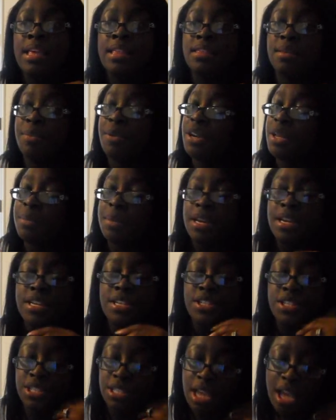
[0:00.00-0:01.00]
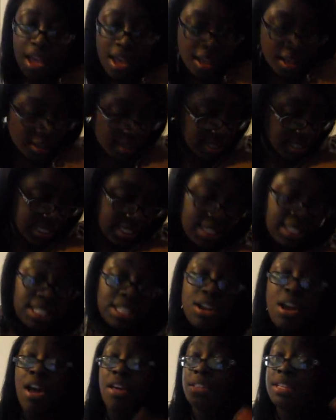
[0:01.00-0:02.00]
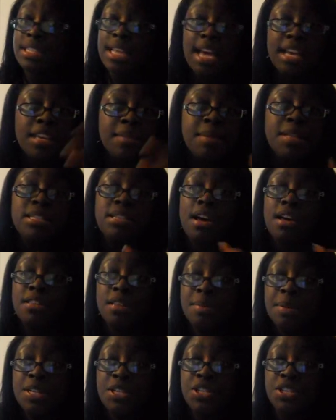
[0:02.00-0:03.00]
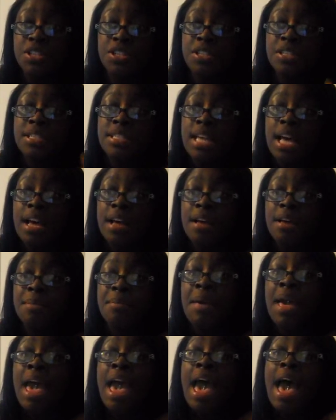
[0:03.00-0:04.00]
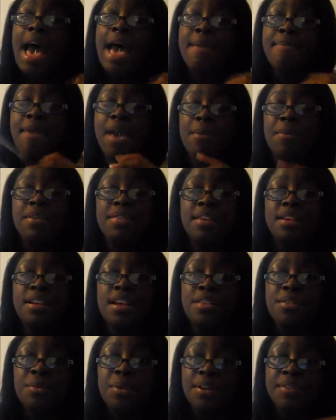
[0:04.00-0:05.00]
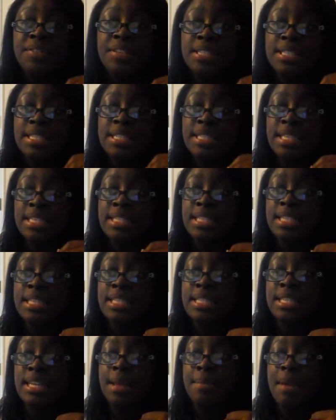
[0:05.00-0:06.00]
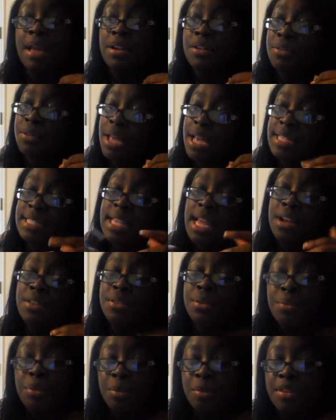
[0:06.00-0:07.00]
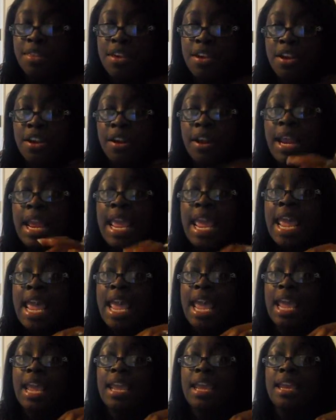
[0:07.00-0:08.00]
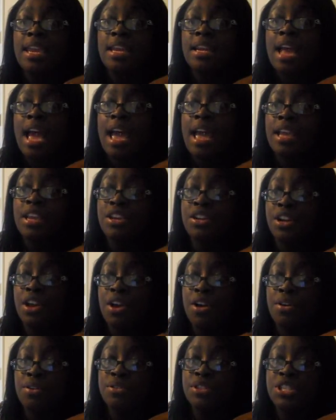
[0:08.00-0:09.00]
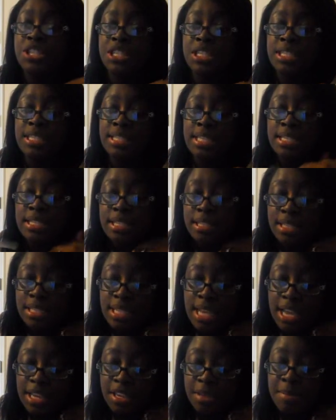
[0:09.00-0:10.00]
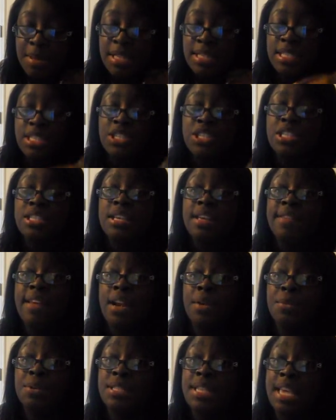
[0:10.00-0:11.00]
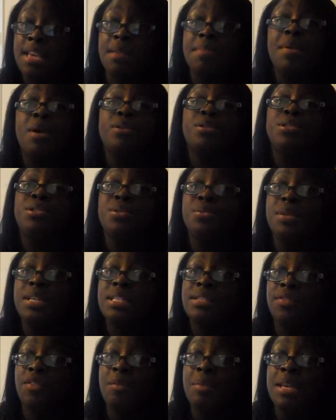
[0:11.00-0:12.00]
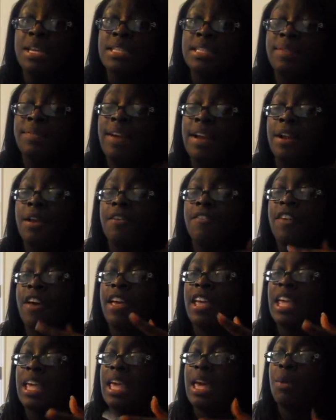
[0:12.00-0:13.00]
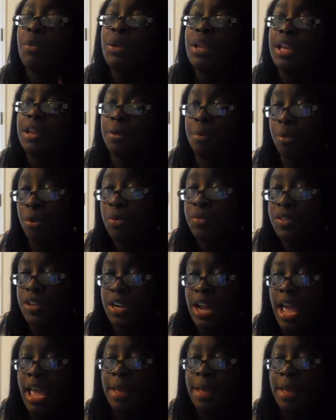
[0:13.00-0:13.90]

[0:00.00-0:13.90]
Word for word: pretty much uh, sent in all the documents, all the pictures. Um, I met with another one of his assistants, and I met. I sat in the room with her, and I, you know, she sent in the documents, and she said that it would take about two weeks for me to find out if I would get approved or not.